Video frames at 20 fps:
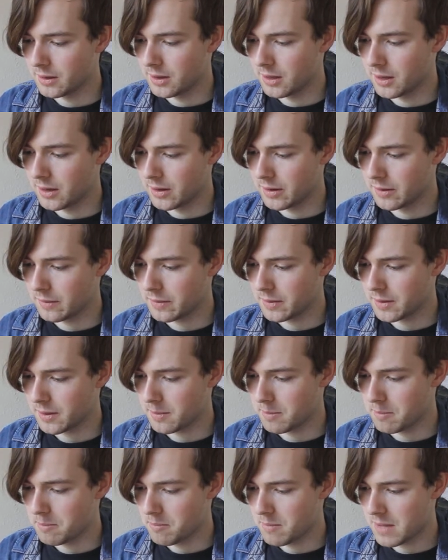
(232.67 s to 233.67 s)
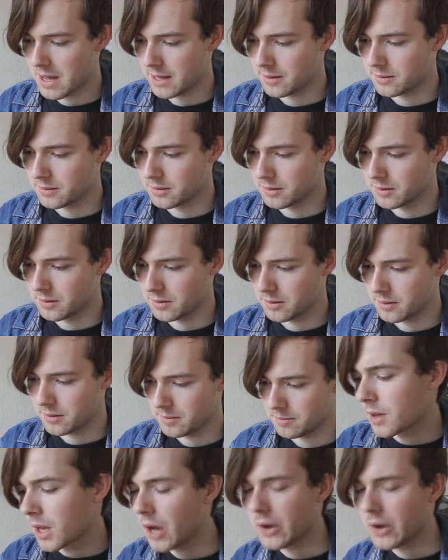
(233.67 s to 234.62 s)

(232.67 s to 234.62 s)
Lives Matter.